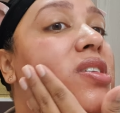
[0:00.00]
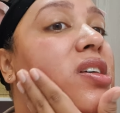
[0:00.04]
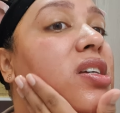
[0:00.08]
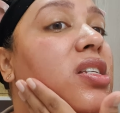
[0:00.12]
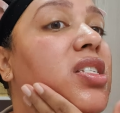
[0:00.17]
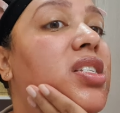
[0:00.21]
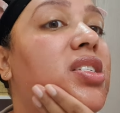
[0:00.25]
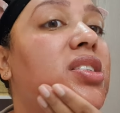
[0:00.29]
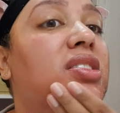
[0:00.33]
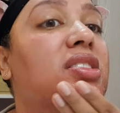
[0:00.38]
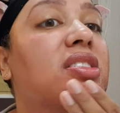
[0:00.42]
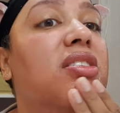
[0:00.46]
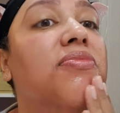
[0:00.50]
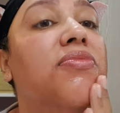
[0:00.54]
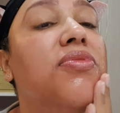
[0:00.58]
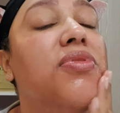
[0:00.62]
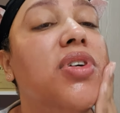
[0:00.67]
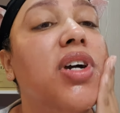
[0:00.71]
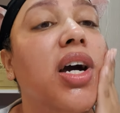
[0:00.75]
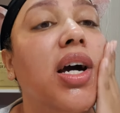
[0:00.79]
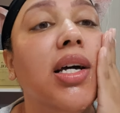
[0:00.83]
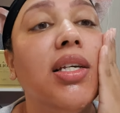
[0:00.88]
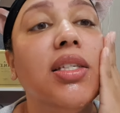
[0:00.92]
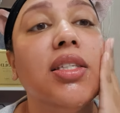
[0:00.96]
just give you
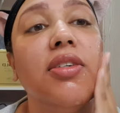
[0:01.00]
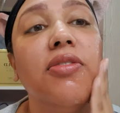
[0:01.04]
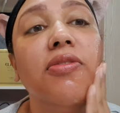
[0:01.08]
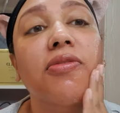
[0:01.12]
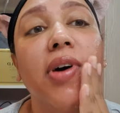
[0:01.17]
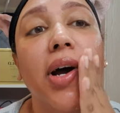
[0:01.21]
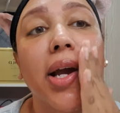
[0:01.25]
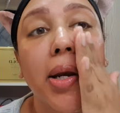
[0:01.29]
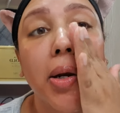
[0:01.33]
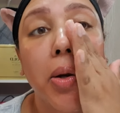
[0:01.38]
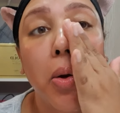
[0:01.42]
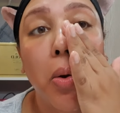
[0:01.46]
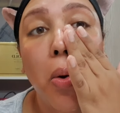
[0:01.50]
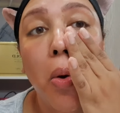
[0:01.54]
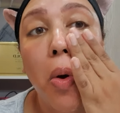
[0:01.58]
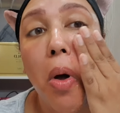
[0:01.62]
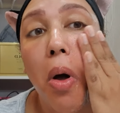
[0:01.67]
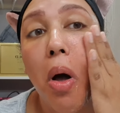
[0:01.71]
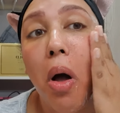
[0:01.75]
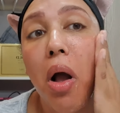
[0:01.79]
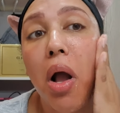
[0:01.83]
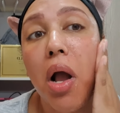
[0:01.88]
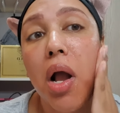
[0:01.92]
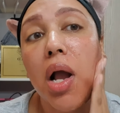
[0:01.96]
guys a final
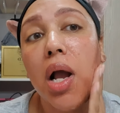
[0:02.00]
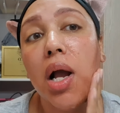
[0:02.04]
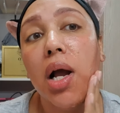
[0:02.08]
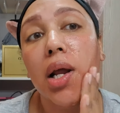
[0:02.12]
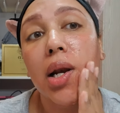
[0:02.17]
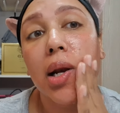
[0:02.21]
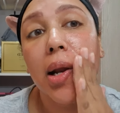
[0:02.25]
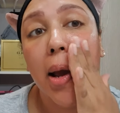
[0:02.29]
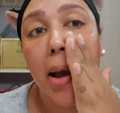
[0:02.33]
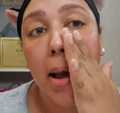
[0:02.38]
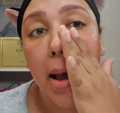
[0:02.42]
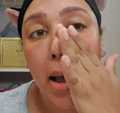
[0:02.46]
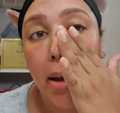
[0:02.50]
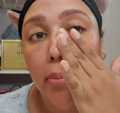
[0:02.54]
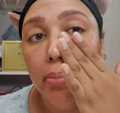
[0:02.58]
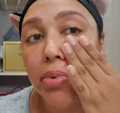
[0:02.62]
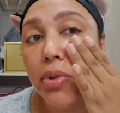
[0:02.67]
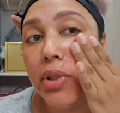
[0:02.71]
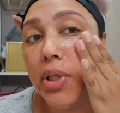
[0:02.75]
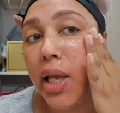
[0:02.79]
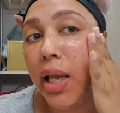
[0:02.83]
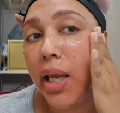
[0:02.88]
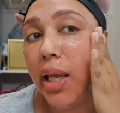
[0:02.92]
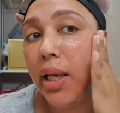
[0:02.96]
kind of
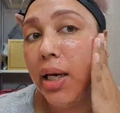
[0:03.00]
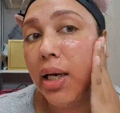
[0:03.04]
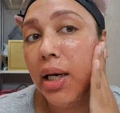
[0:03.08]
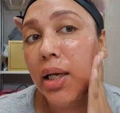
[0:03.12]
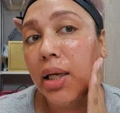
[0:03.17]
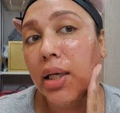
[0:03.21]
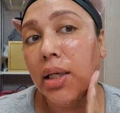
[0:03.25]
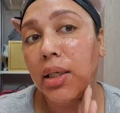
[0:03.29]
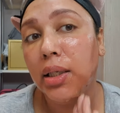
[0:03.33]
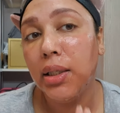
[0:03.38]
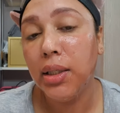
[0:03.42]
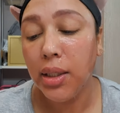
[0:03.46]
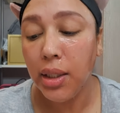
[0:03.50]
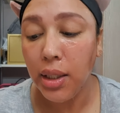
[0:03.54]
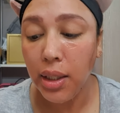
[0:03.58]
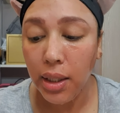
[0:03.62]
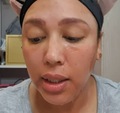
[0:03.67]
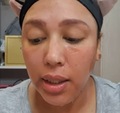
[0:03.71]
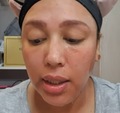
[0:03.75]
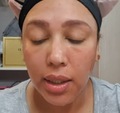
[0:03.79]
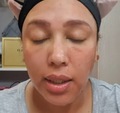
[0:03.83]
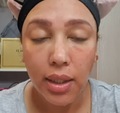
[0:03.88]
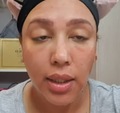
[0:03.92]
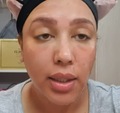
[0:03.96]
update.
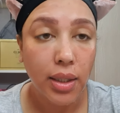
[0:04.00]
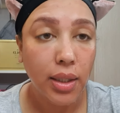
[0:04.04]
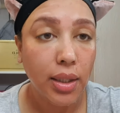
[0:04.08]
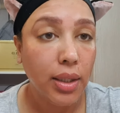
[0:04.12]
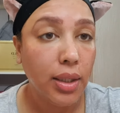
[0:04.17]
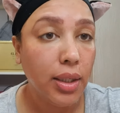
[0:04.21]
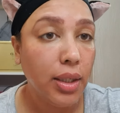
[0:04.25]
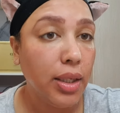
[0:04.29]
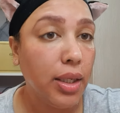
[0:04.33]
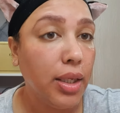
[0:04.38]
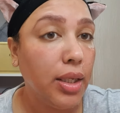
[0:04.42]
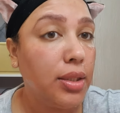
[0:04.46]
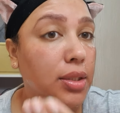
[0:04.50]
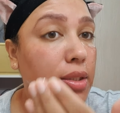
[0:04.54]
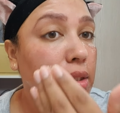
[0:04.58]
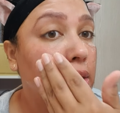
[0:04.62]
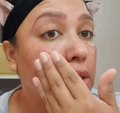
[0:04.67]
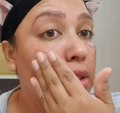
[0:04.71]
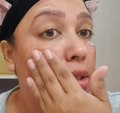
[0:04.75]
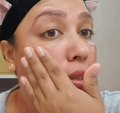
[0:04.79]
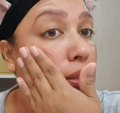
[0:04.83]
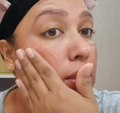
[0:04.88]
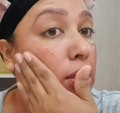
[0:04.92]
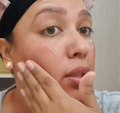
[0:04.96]

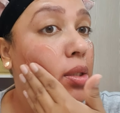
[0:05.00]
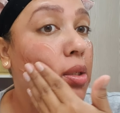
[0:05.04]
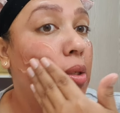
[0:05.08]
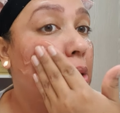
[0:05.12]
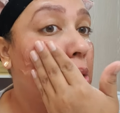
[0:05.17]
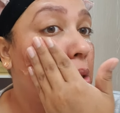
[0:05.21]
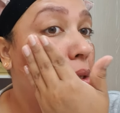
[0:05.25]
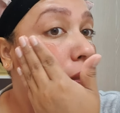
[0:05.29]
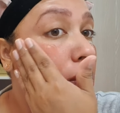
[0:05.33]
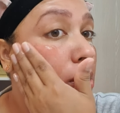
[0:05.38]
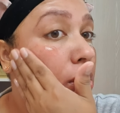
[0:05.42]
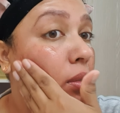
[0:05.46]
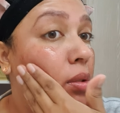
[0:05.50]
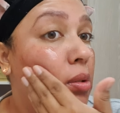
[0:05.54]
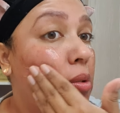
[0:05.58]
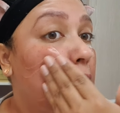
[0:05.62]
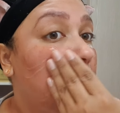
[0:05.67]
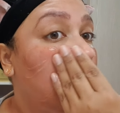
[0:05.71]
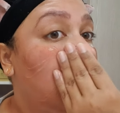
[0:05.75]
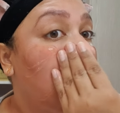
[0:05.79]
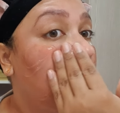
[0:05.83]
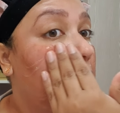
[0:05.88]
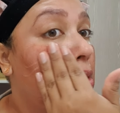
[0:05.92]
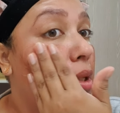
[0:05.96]
It's
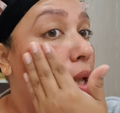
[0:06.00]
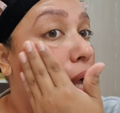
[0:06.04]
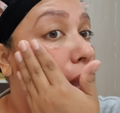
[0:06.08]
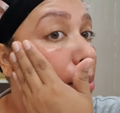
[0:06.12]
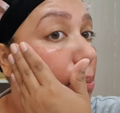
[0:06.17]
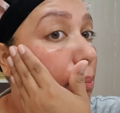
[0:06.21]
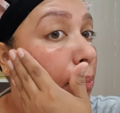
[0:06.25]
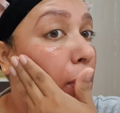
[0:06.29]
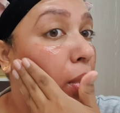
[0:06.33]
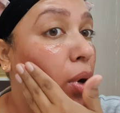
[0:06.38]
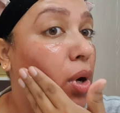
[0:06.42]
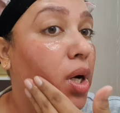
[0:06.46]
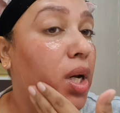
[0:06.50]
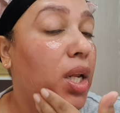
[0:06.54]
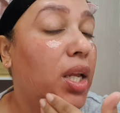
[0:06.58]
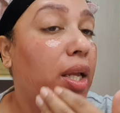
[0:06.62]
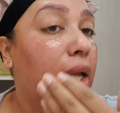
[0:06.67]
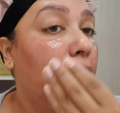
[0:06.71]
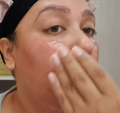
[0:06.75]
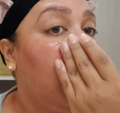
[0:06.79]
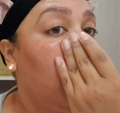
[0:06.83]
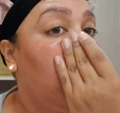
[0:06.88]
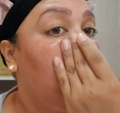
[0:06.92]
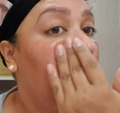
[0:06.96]
not burning
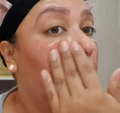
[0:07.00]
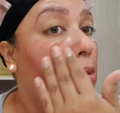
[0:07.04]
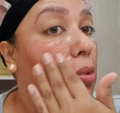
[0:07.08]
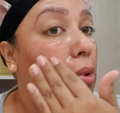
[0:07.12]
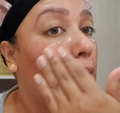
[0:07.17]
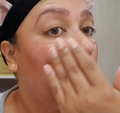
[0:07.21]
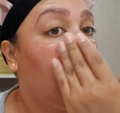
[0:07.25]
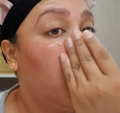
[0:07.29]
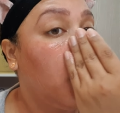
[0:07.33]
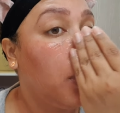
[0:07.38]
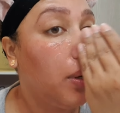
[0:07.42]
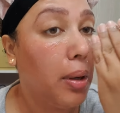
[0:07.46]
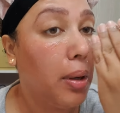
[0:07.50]
anymore.